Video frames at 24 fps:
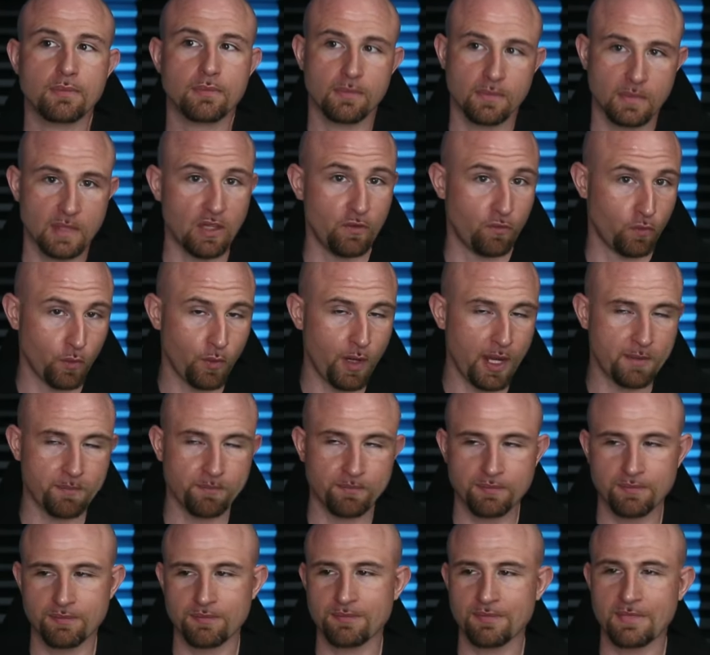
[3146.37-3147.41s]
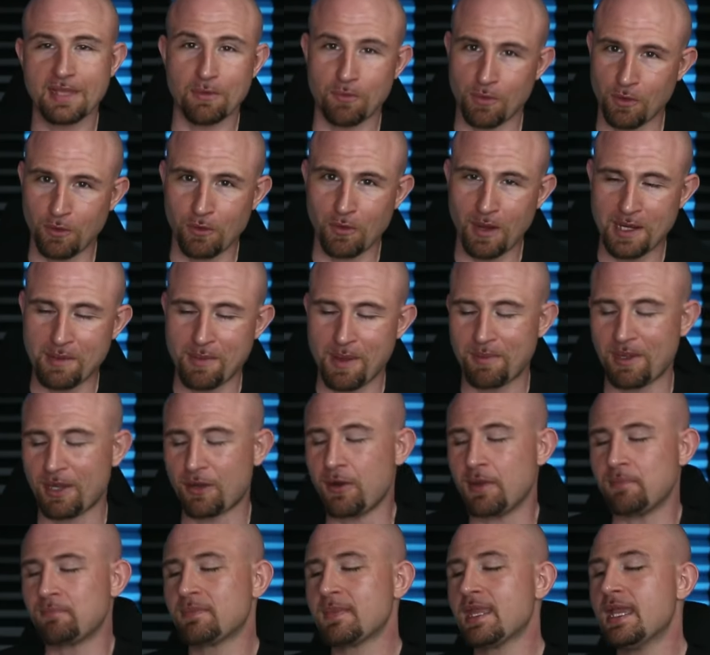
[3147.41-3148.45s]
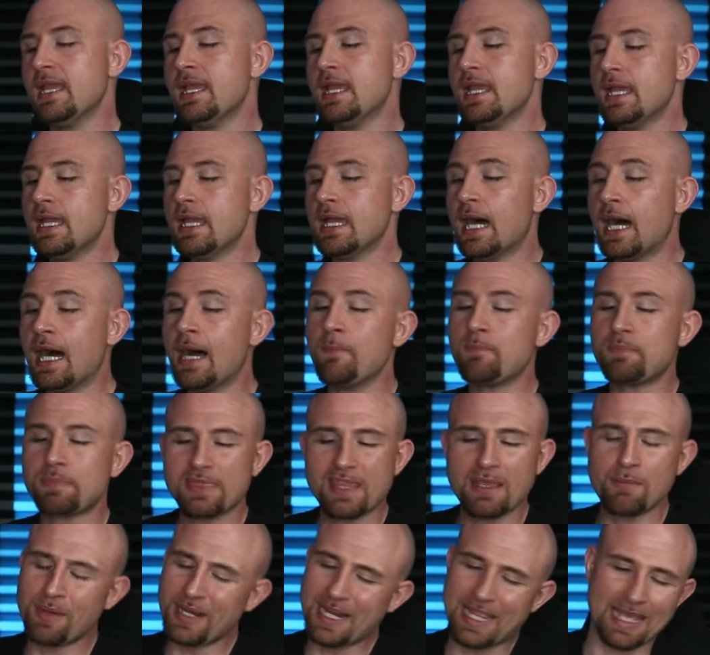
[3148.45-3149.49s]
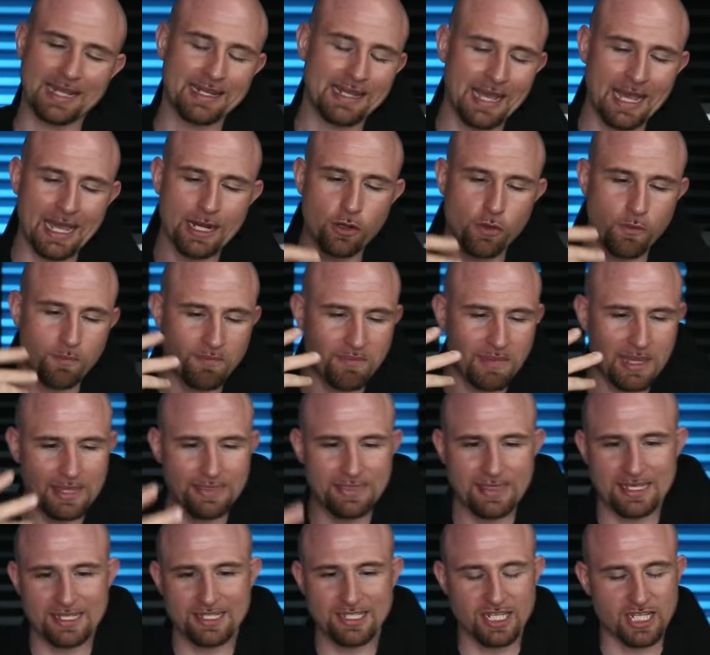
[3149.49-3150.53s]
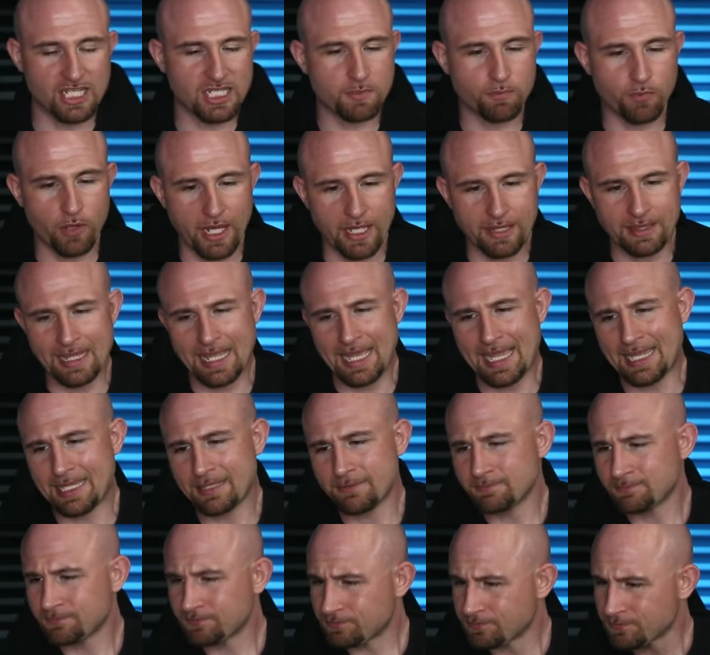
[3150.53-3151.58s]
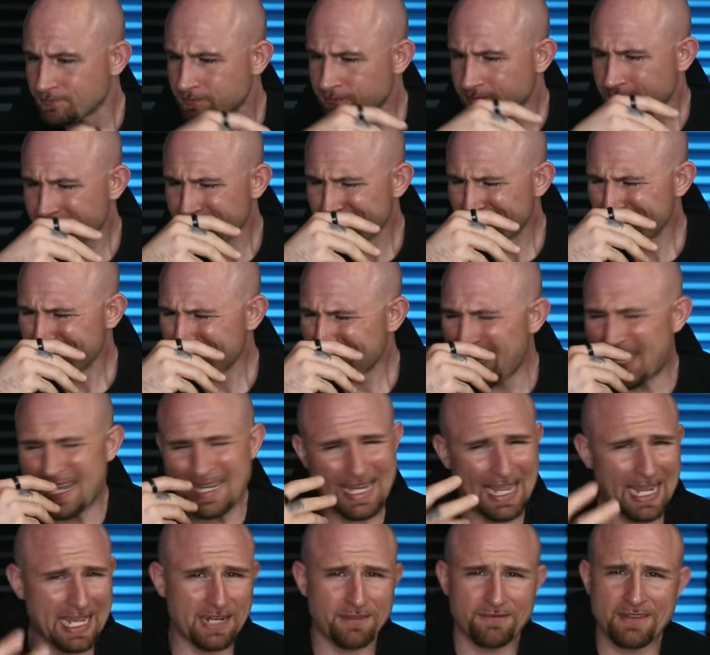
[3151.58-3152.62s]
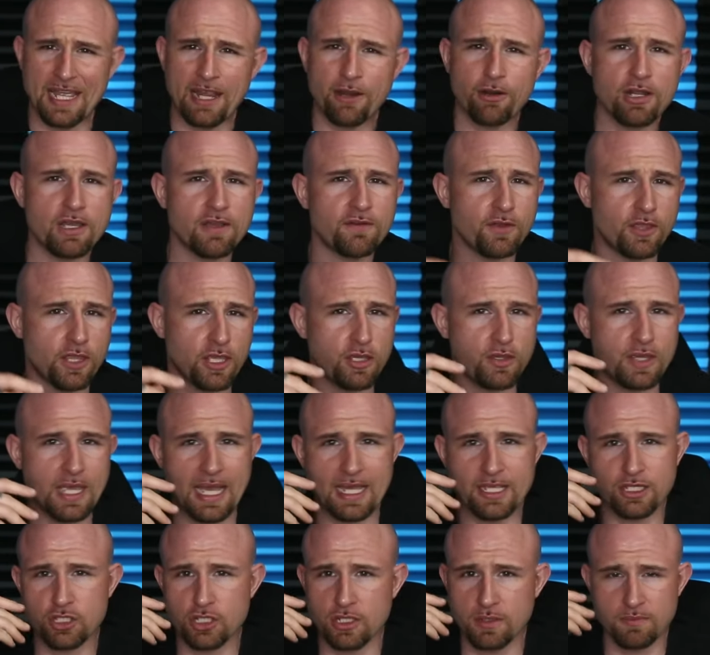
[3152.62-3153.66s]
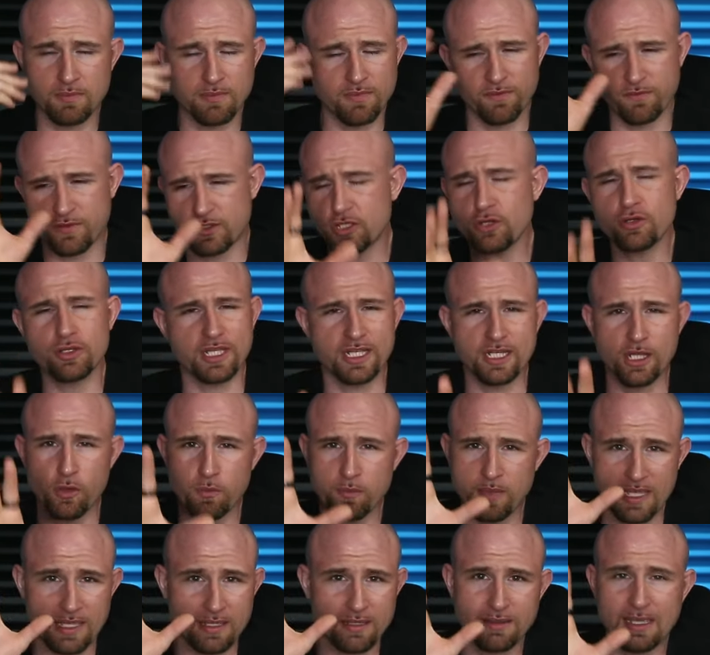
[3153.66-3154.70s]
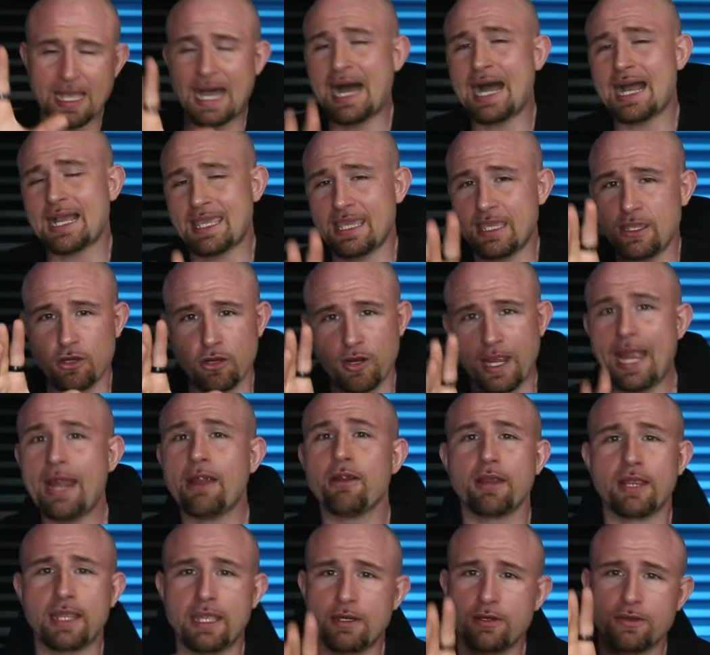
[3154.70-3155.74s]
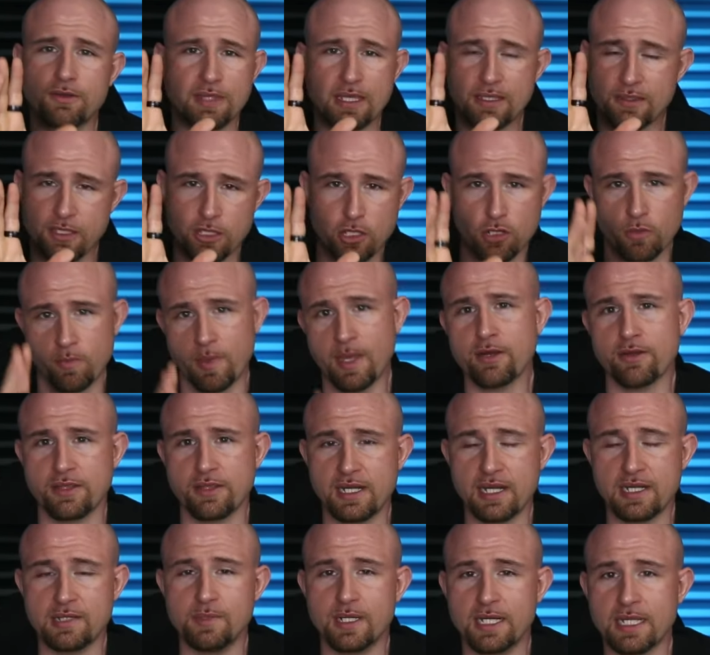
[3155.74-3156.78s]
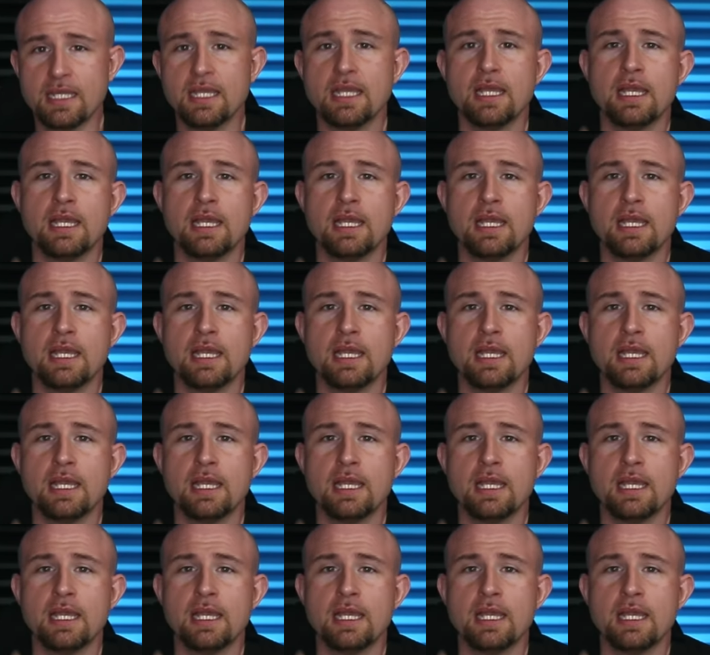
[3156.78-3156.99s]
If we're right, and we were right about Bitcoin. But again, I don't mean this to spread like a negative narrative or that you guys should, certainly don't be cocky or arrogant or think that you're better than anybody.